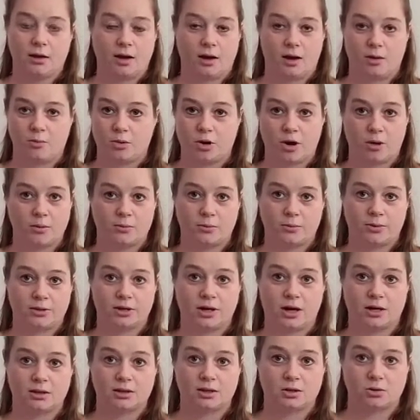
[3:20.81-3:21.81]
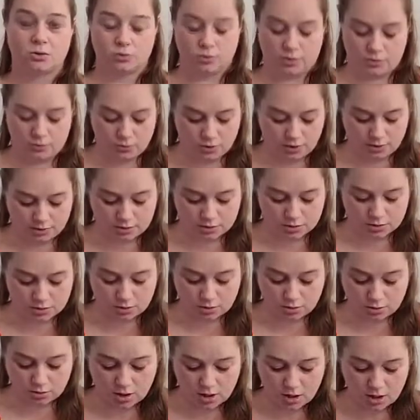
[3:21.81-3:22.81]
I'm probably not the only one.
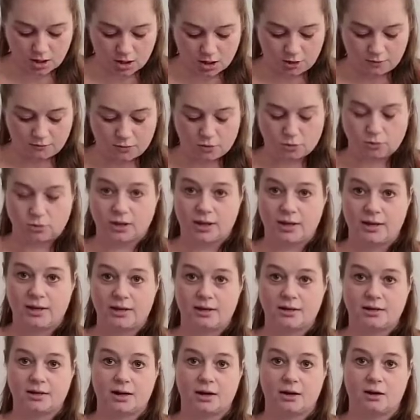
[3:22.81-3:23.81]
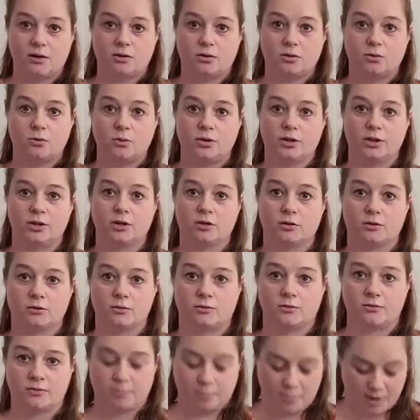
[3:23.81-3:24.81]
So if you lay it down with your
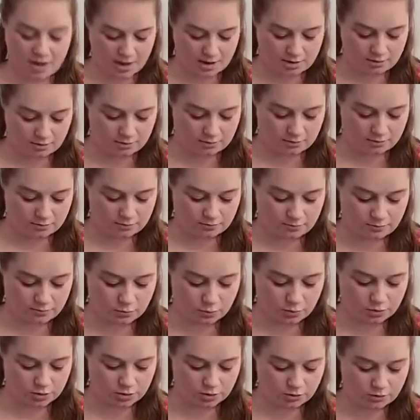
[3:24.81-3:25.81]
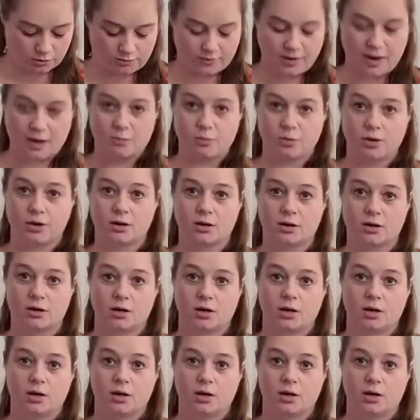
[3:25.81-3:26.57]
pattern, with your fabric